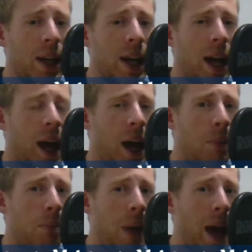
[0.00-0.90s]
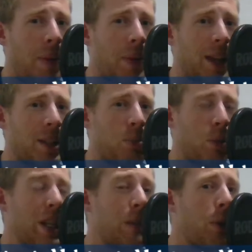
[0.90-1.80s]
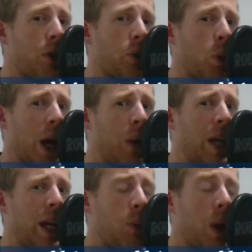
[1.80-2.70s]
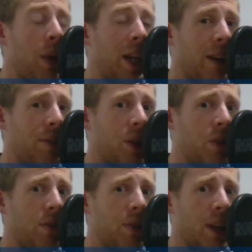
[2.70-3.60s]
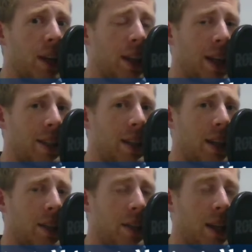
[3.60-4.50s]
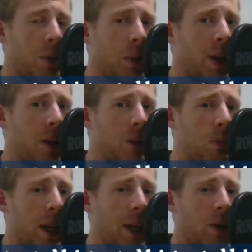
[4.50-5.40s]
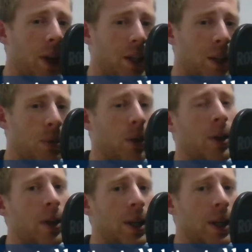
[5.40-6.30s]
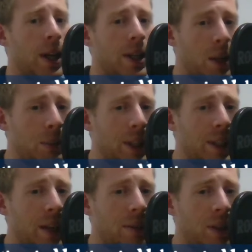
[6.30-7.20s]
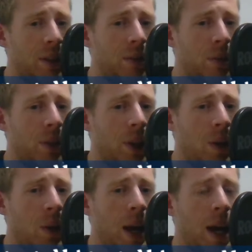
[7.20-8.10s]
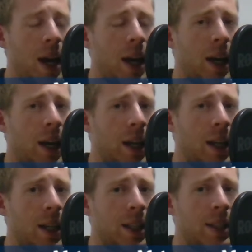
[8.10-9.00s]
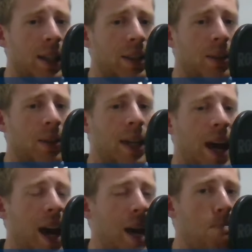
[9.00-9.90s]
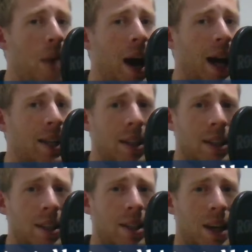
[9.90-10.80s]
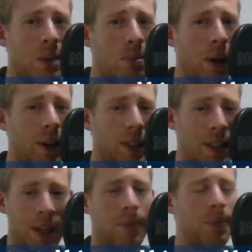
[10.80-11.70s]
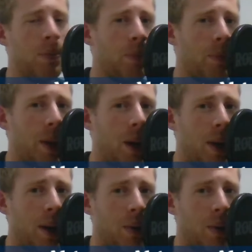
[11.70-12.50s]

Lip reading: And that's pretty much where we left off last night. So that's where we're going to pick it right up. Chapter 7 for you, titled A Mad Tea Party. Here we go.